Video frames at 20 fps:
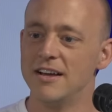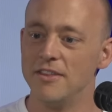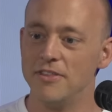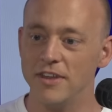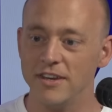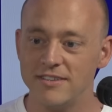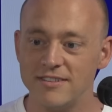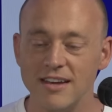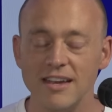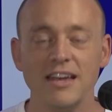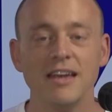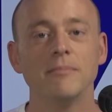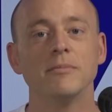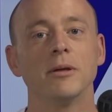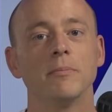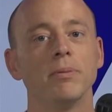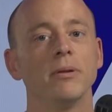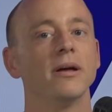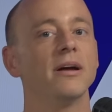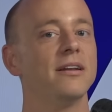The team
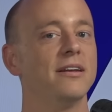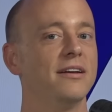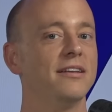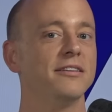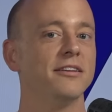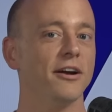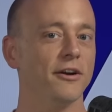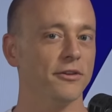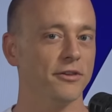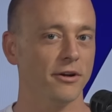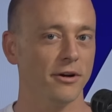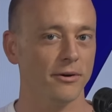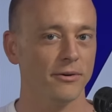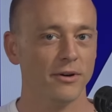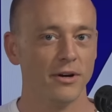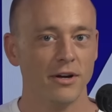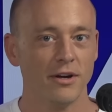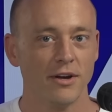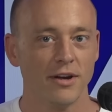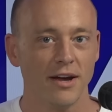that played in there, though,
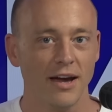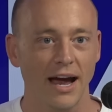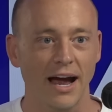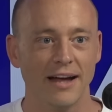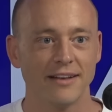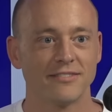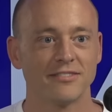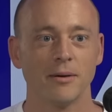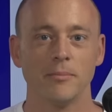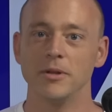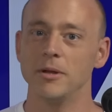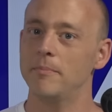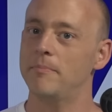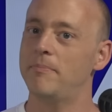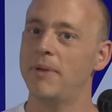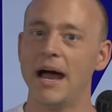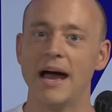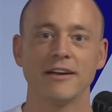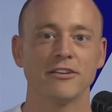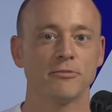had some of the
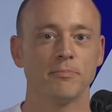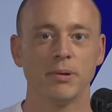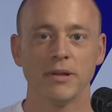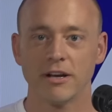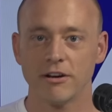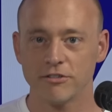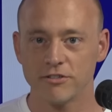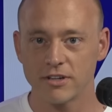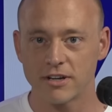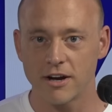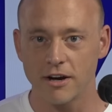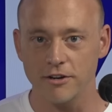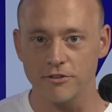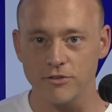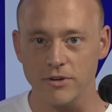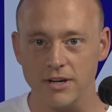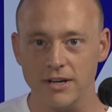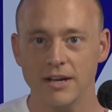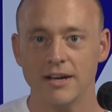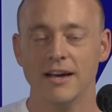baddest players in the
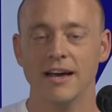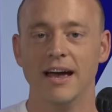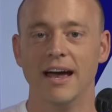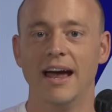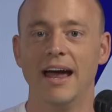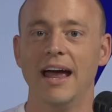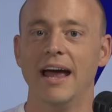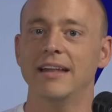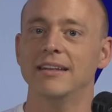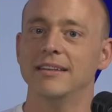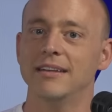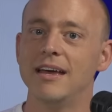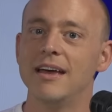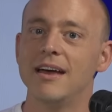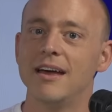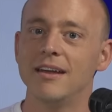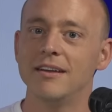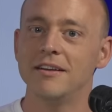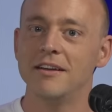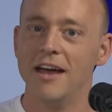country. And
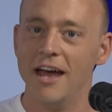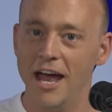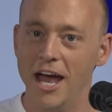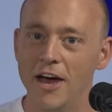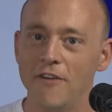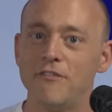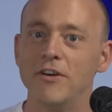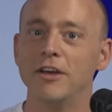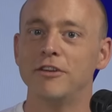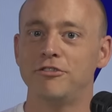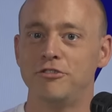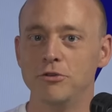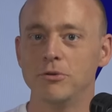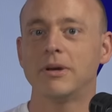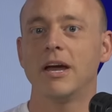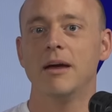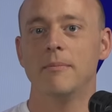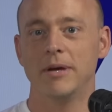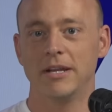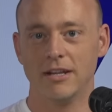then FSU
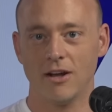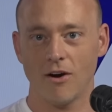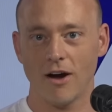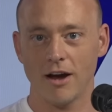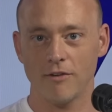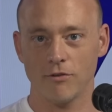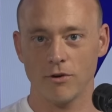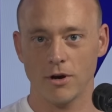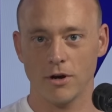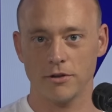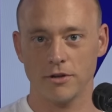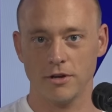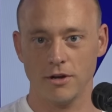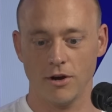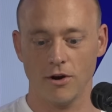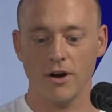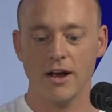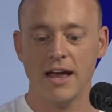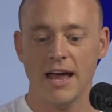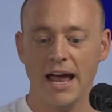came in there every other
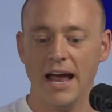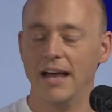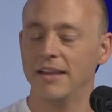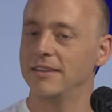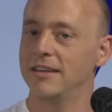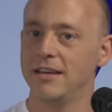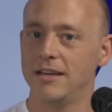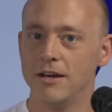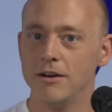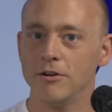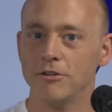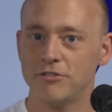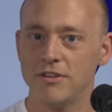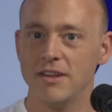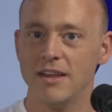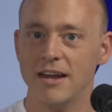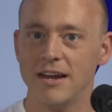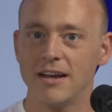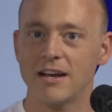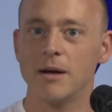year. And the years that
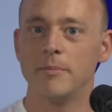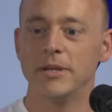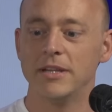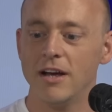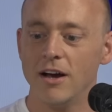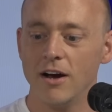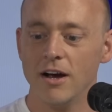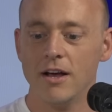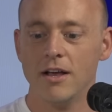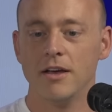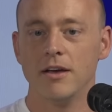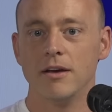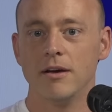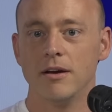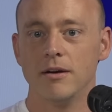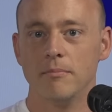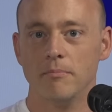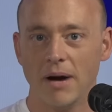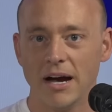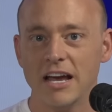they didn't come in there,
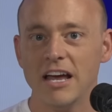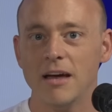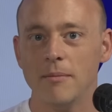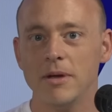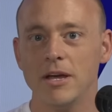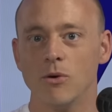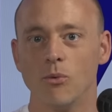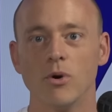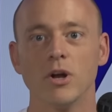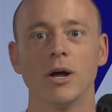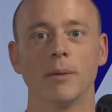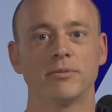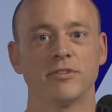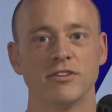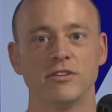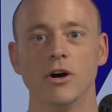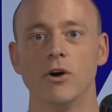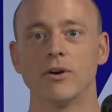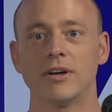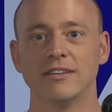Miami went up to
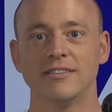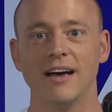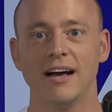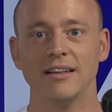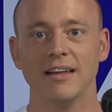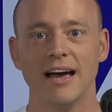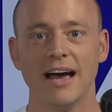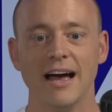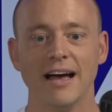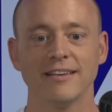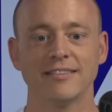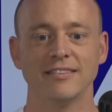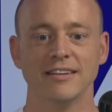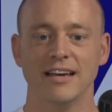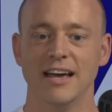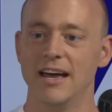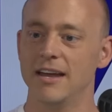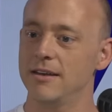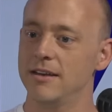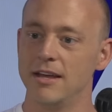Doak in
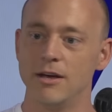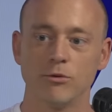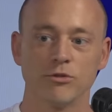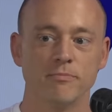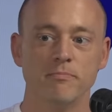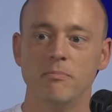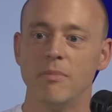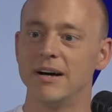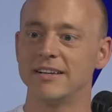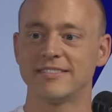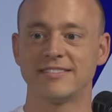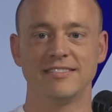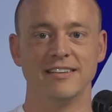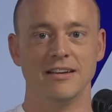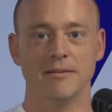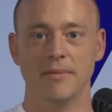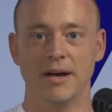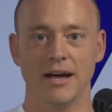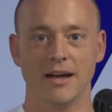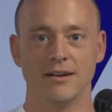Tallahassee, and it was must
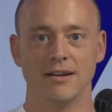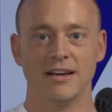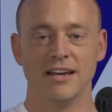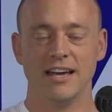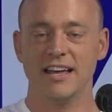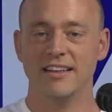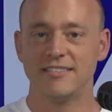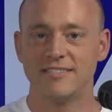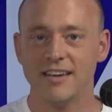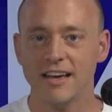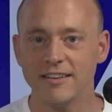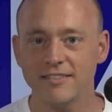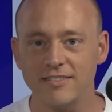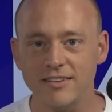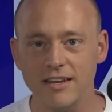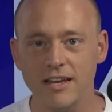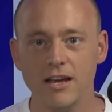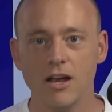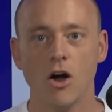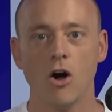see, man.
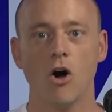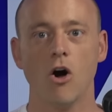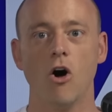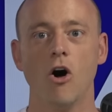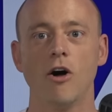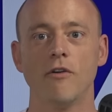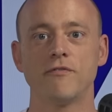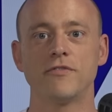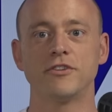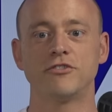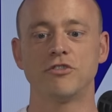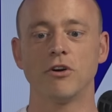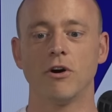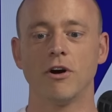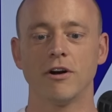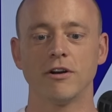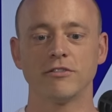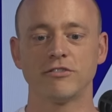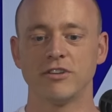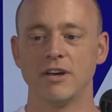Intensity off the
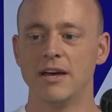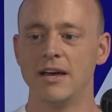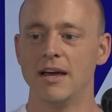charts.